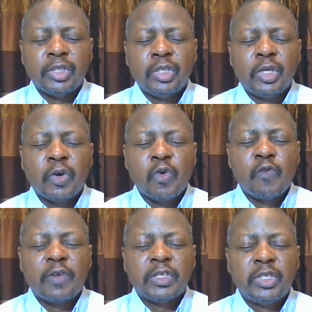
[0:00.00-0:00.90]

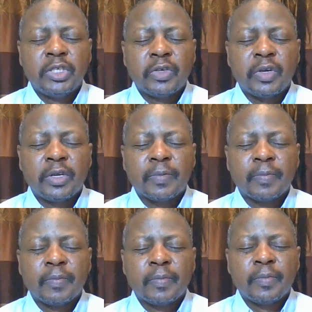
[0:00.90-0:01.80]
Jehovah Jireh,
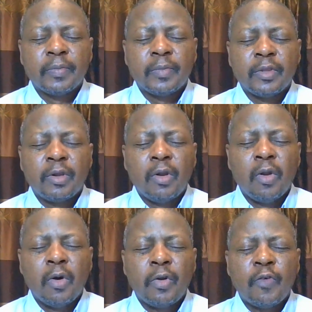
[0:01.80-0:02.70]

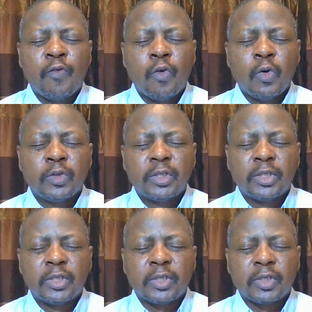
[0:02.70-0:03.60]
Lord of
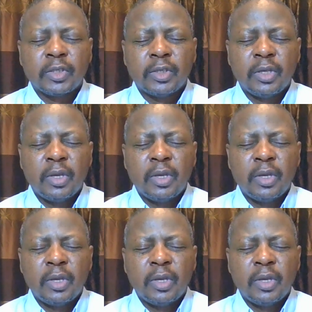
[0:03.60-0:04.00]
hosts,